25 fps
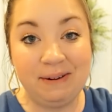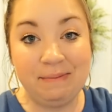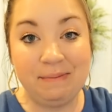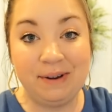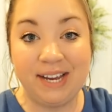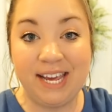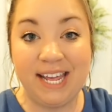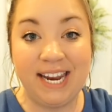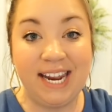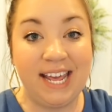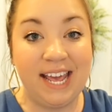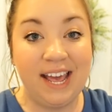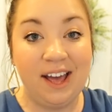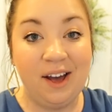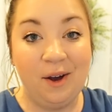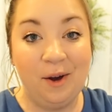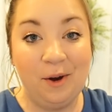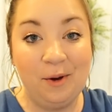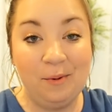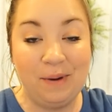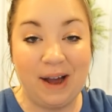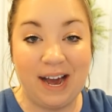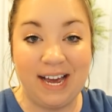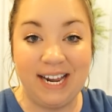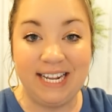for Bunky to get
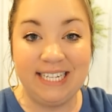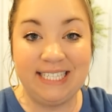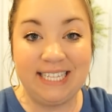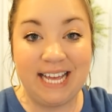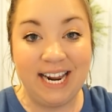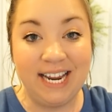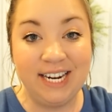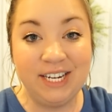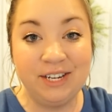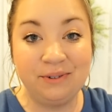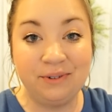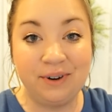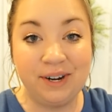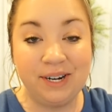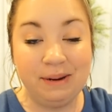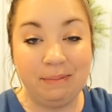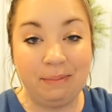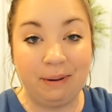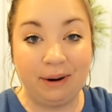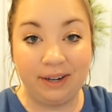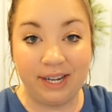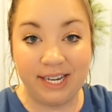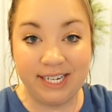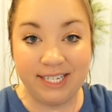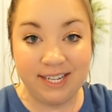home, I decided to run to
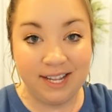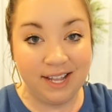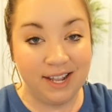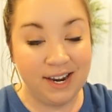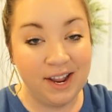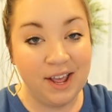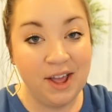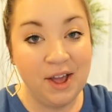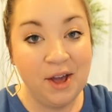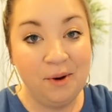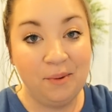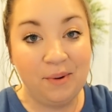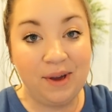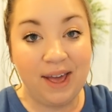Burlington.